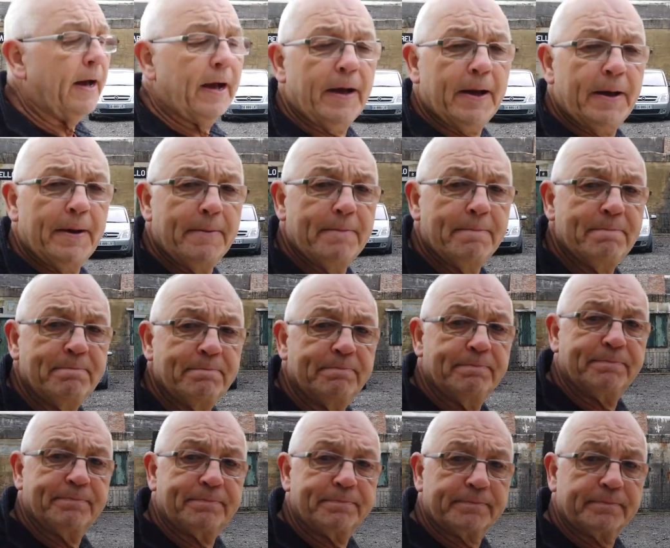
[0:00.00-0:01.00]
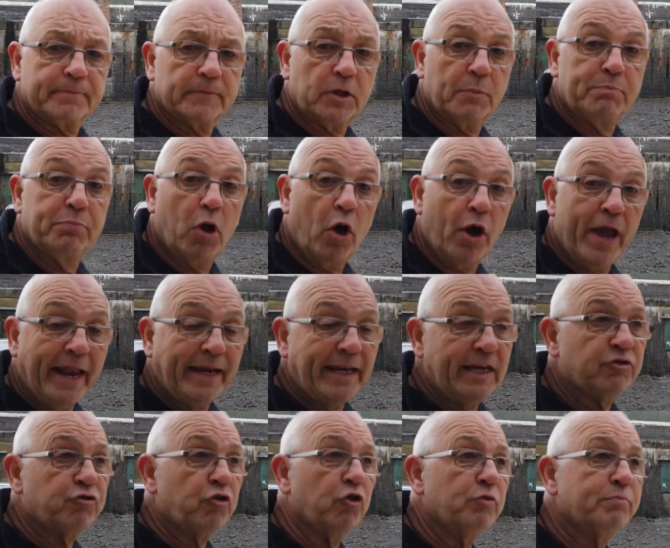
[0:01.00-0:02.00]
um, deploy
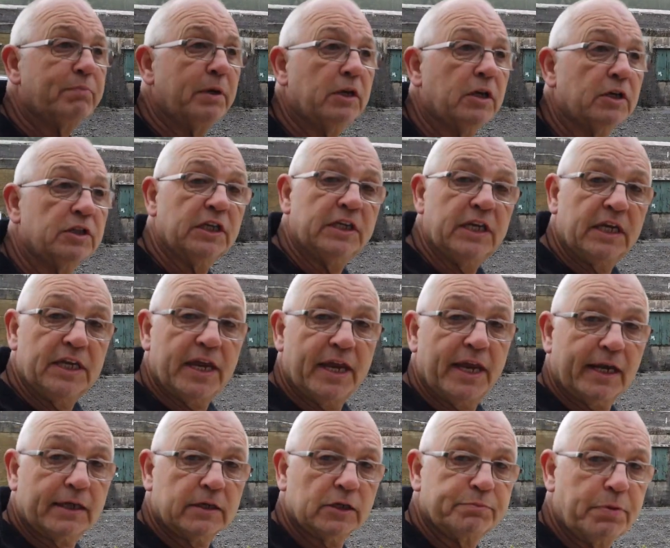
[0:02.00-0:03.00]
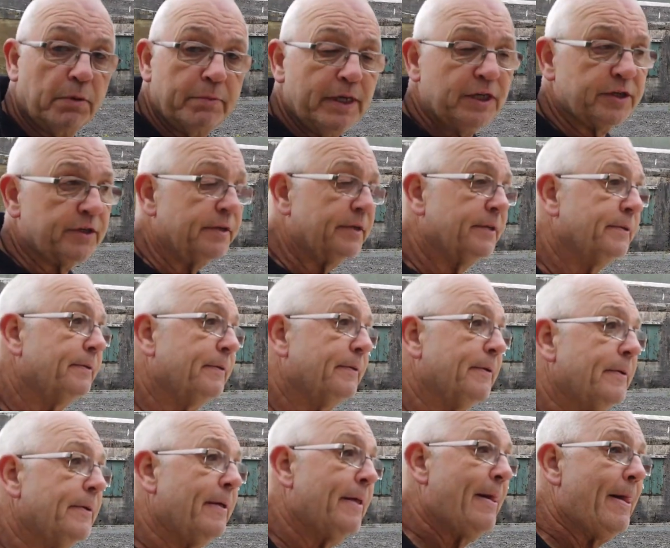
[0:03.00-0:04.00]
any troops because they needed Hitler's permission.
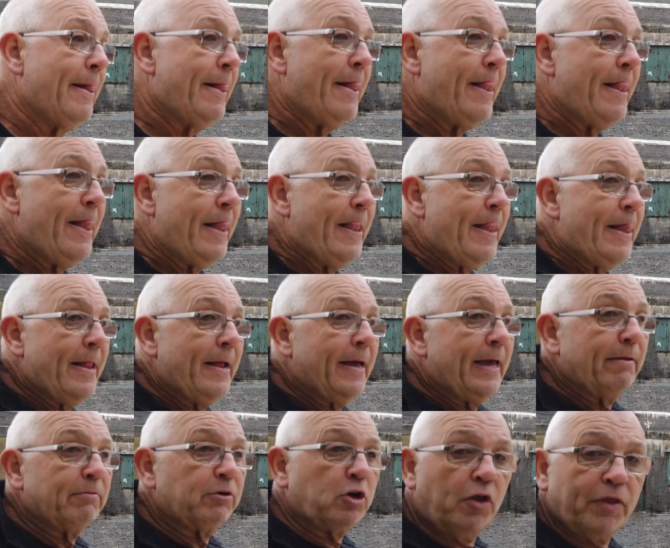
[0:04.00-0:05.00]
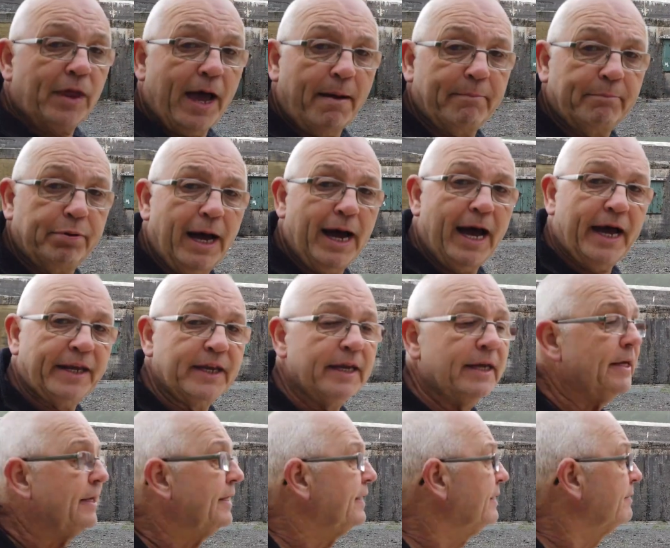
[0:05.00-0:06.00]
It got that bad
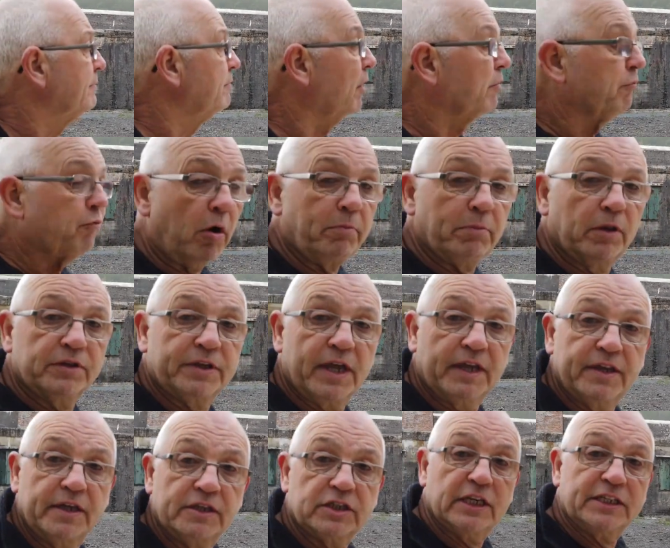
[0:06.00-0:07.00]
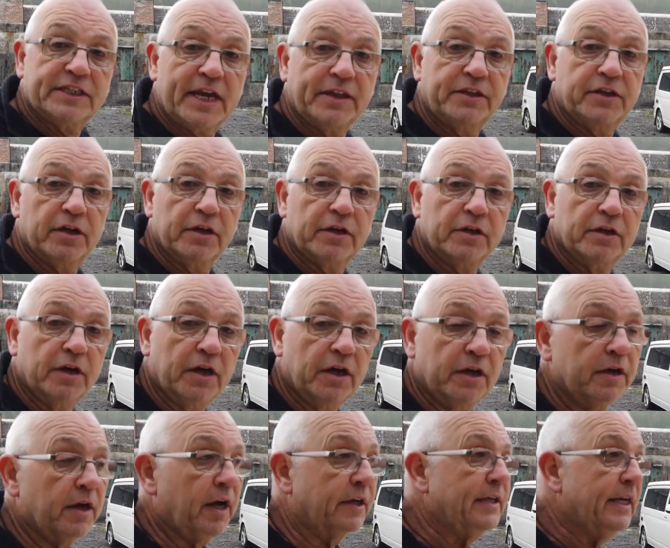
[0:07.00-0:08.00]
well, Rommel did, that she sent
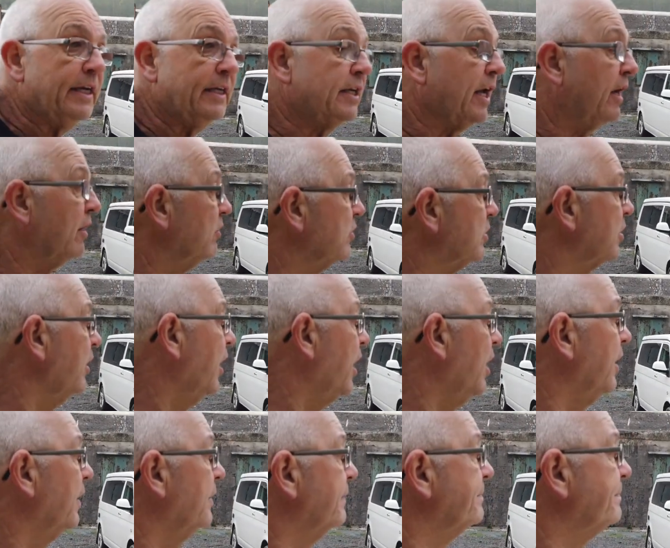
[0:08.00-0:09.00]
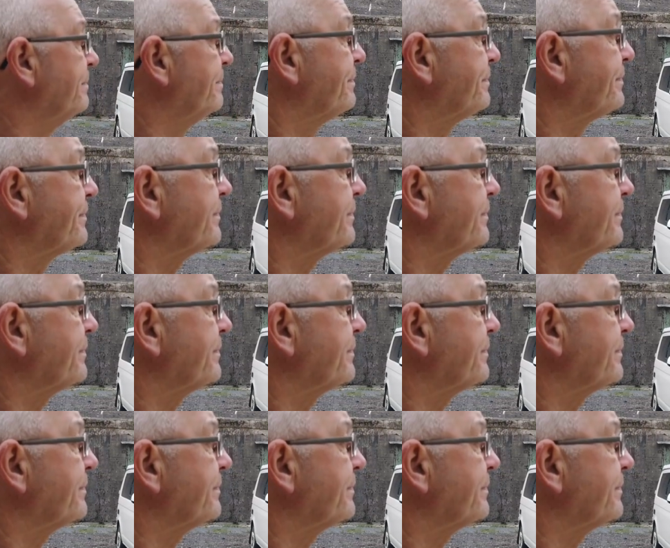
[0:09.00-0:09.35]
a, a, a detailed um,